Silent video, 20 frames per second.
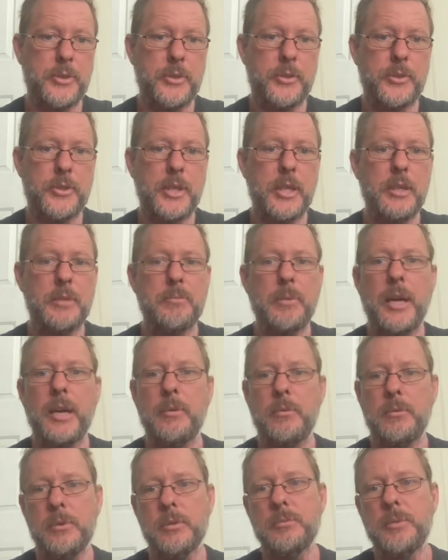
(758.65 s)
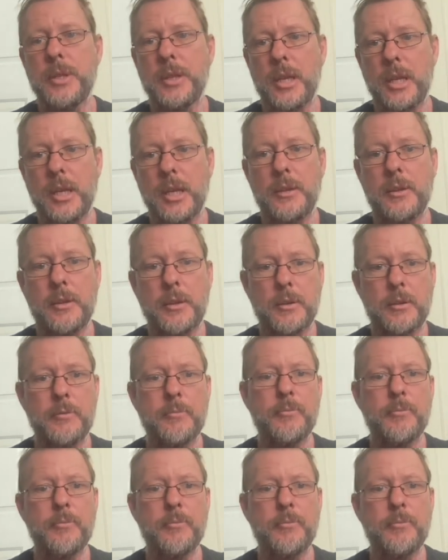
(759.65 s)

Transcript: The seed bank will be there though.